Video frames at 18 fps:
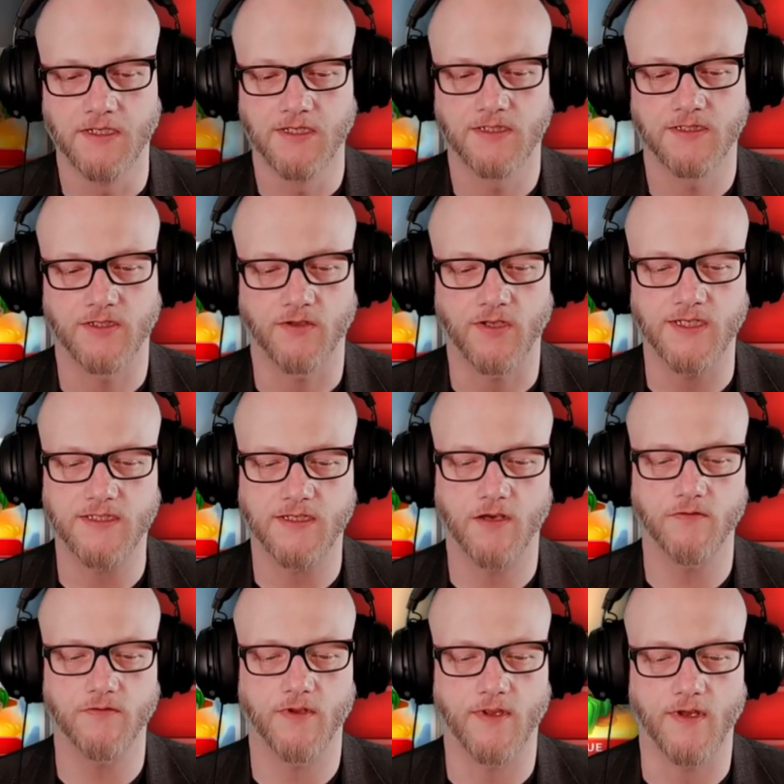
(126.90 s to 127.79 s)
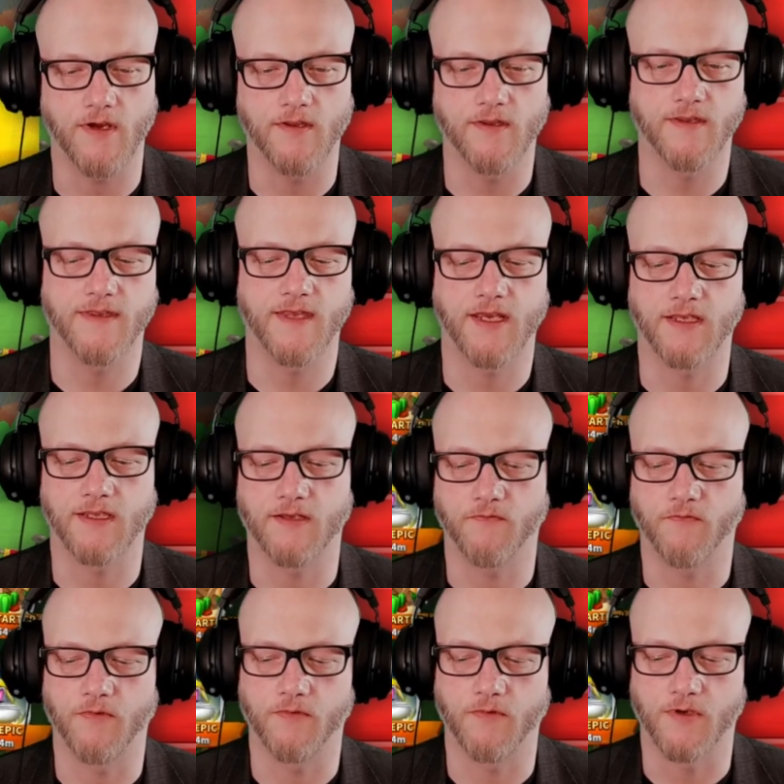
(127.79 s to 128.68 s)
So let's go to the other thing that
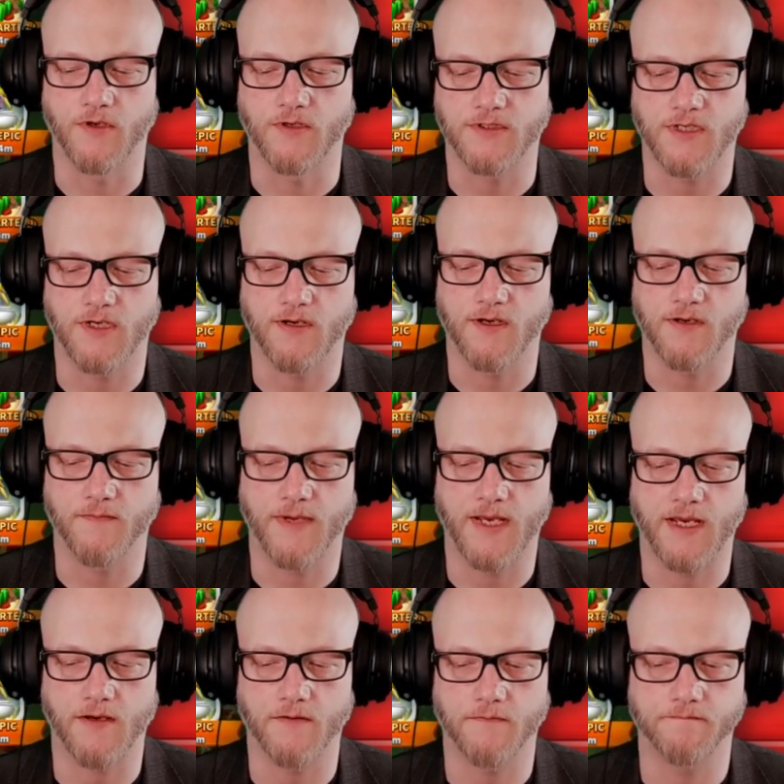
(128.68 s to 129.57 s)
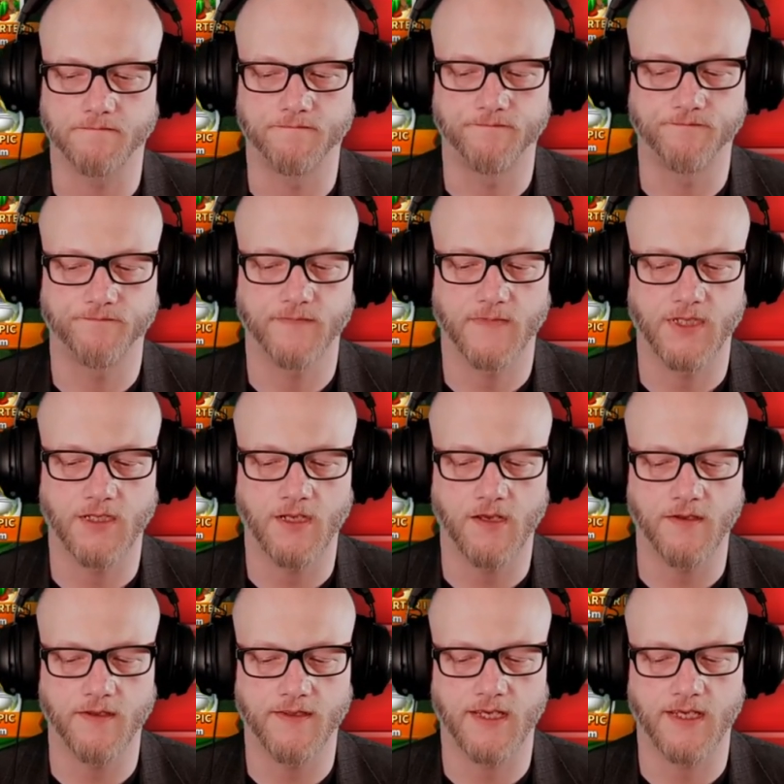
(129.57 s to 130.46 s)
we were going to talk about.
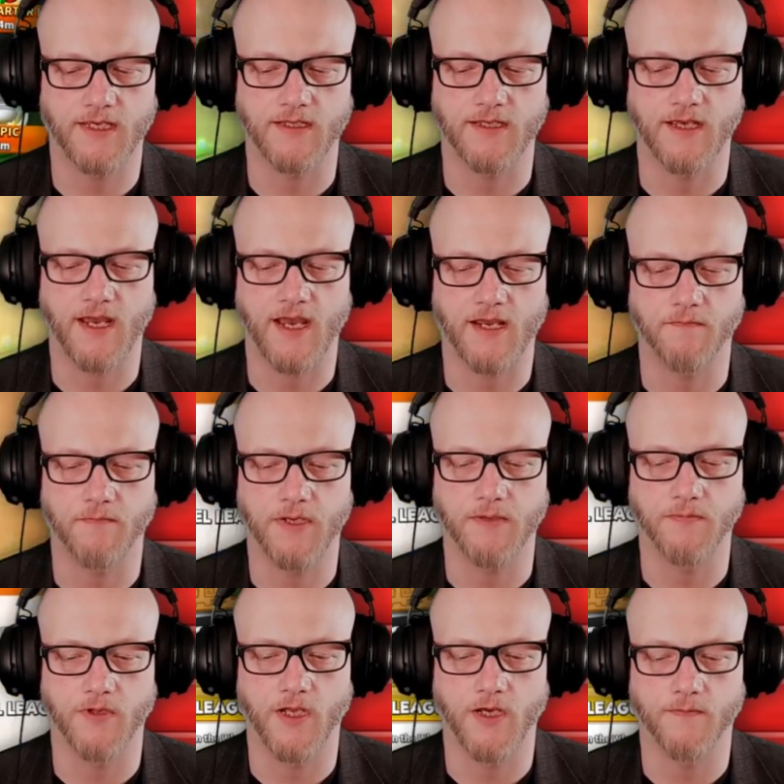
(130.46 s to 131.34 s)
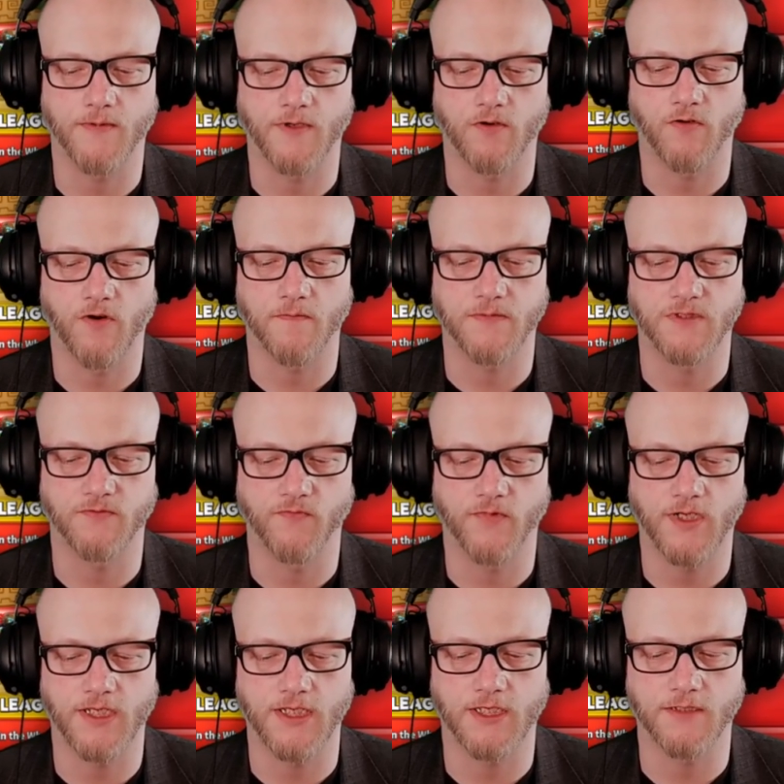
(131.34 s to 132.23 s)
Another thing that had people up in arms and
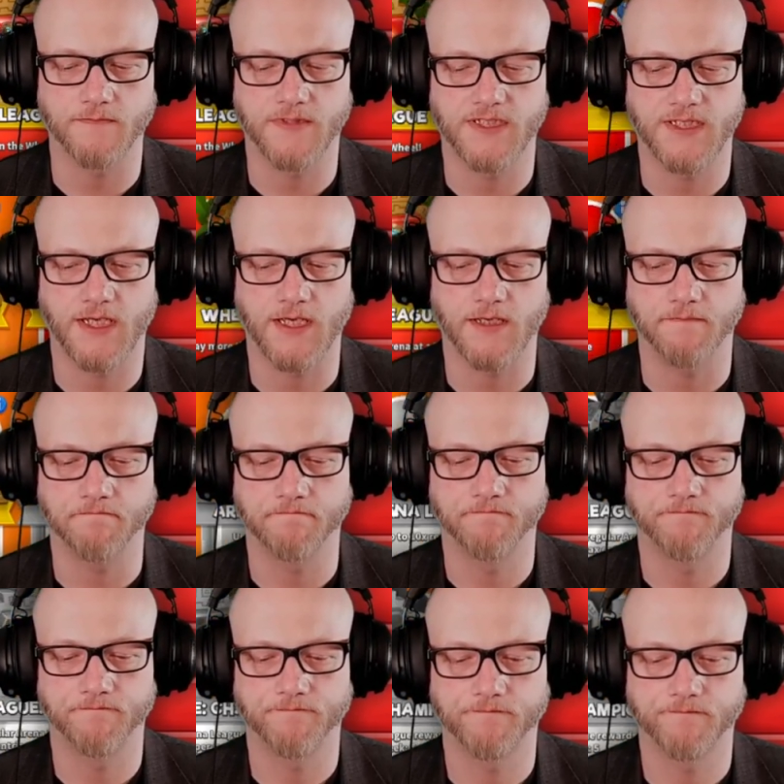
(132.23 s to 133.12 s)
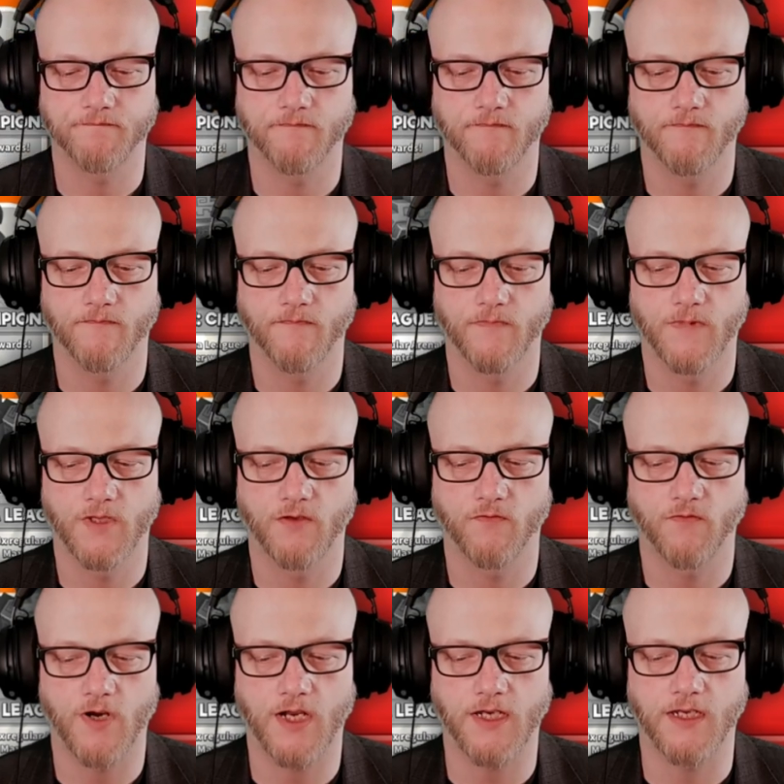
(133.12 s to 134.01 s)
really upset
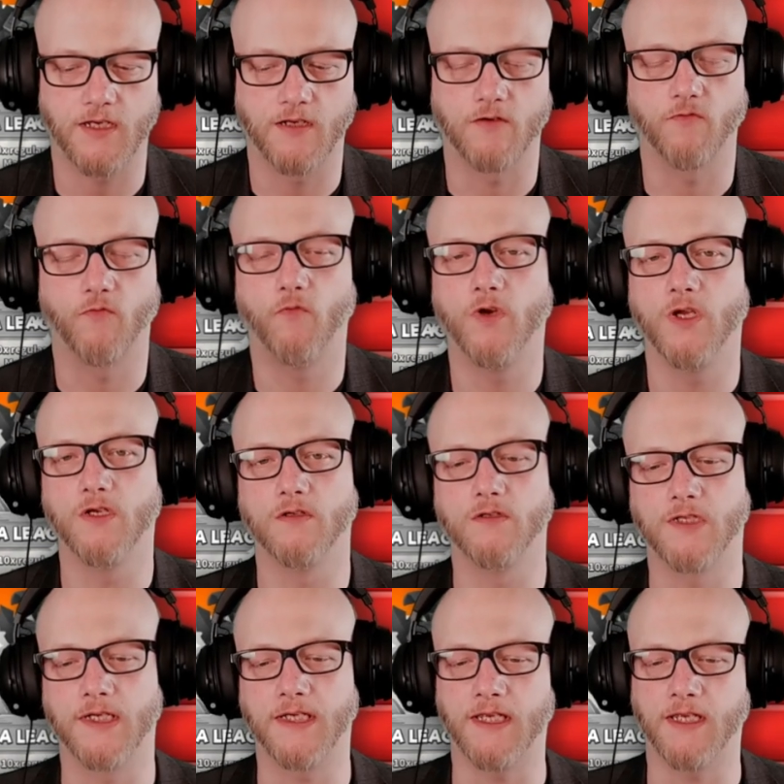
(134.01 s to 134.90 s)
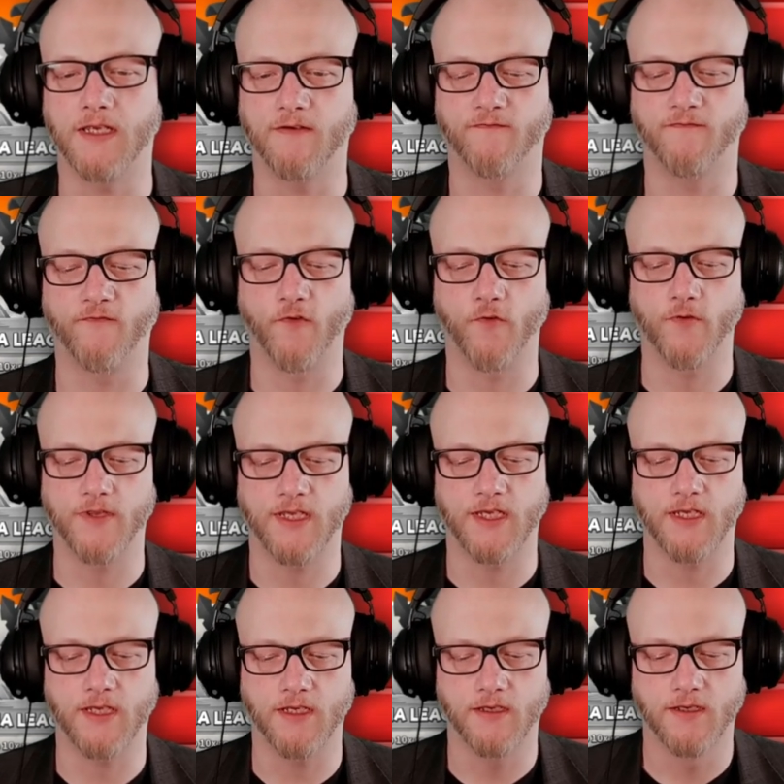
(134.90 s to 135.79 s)
right here, Will League, for
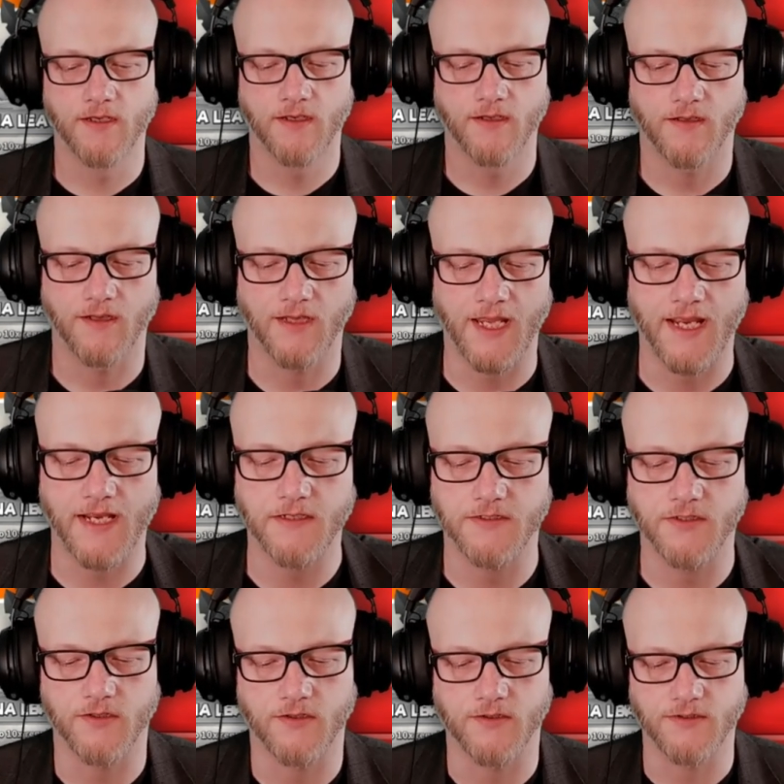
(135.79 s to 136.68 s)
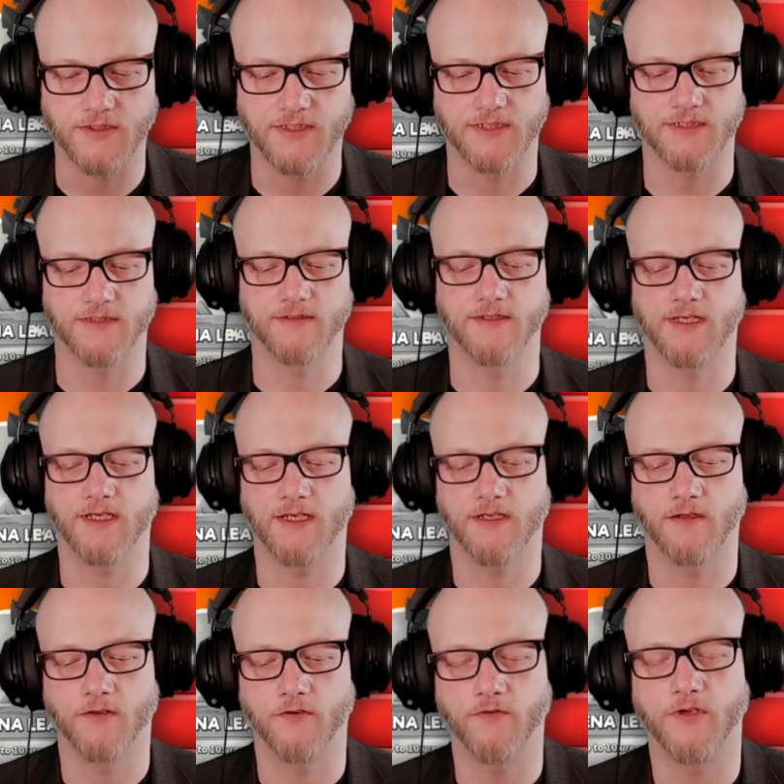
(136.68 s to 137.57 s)
the lanterns, the
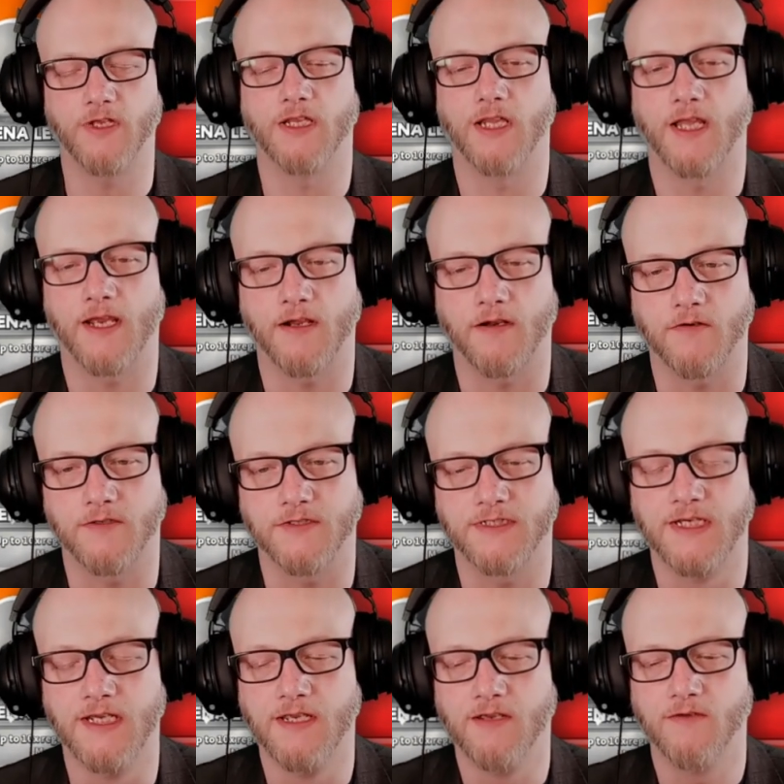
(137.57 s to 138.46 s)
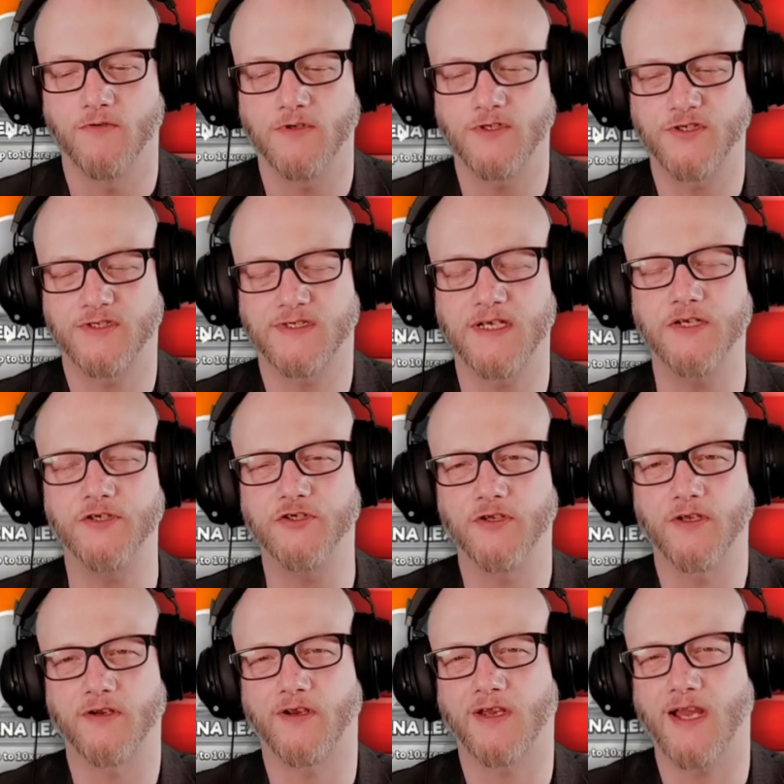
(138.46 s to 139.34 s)
Looney Lanterns, which
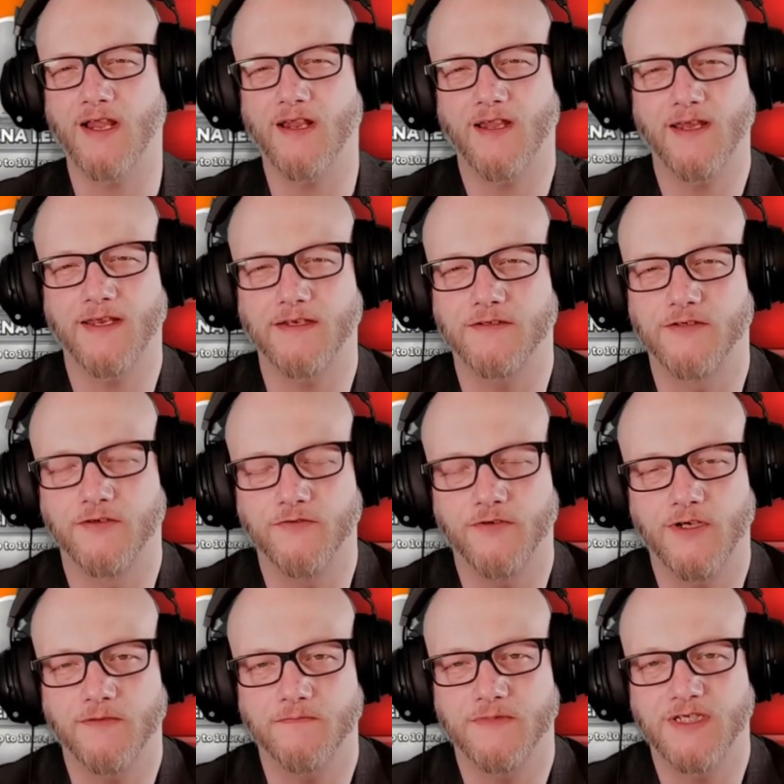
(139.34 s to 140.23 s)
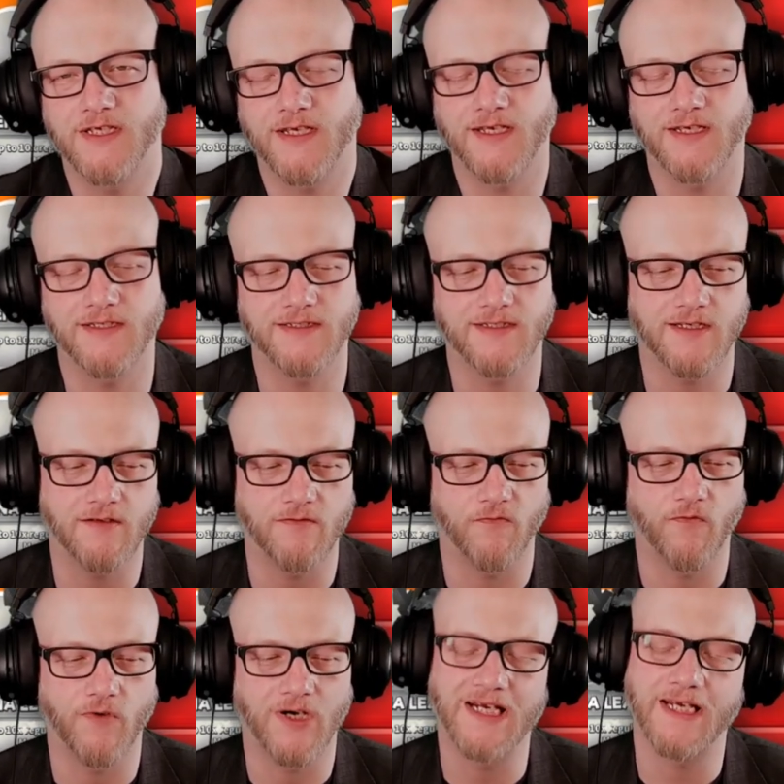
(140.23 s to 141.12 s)
essentially are kind of like tune-up tickets in a
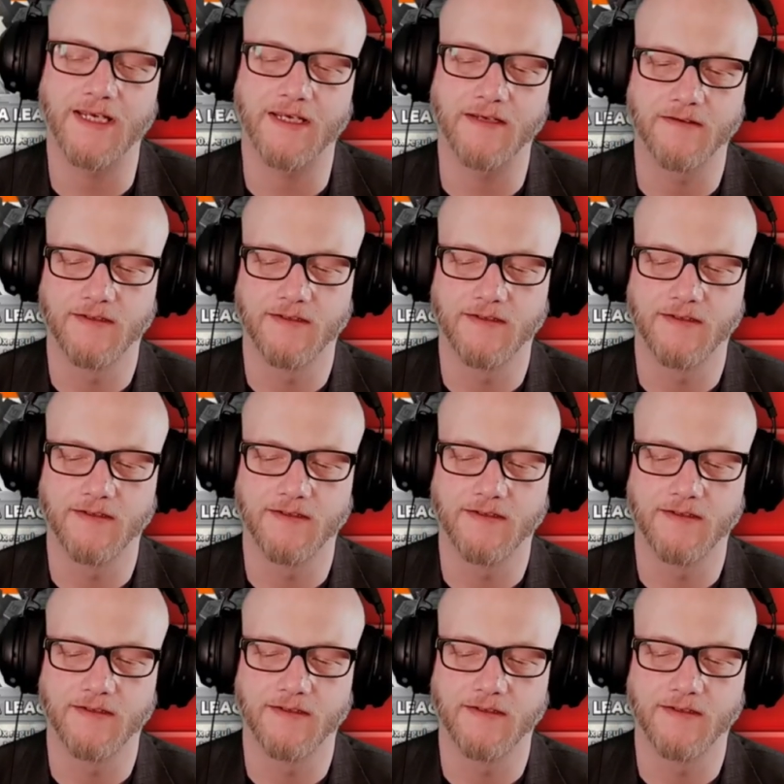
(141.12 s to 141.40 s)
way.